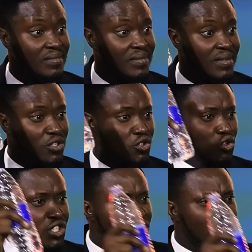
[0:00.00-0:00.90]
So you
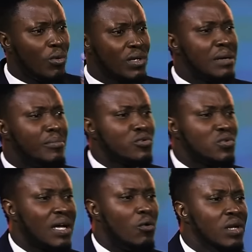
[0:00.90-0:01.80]
see, some water bottles
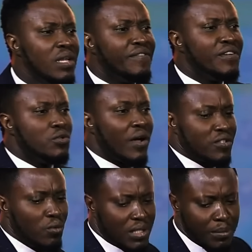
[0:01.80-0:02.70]
can only feed you. I've seen
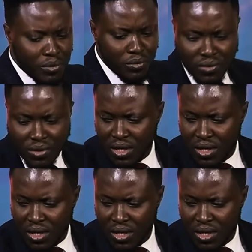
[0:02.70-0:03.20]
water bottles.